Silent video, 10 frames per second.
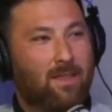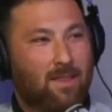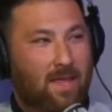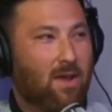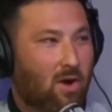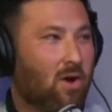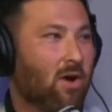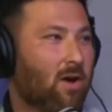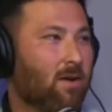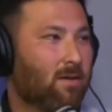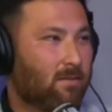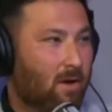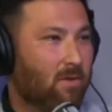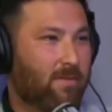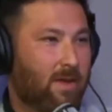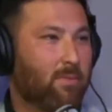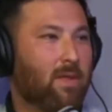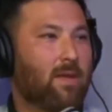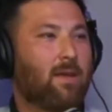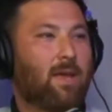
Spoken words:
they are our family,